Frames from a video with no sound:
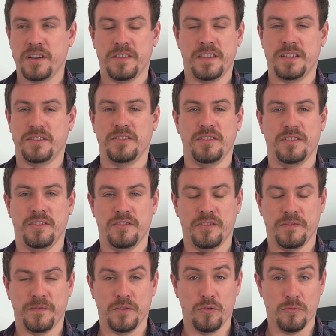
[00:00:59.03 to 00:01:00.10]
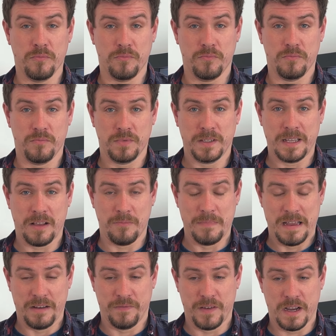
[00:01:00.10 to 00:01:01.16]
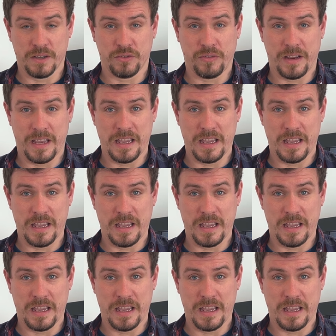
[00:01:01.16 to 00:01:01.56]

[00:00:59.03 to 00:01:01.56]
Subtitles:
and they're certainly not a fuel cell manufacturer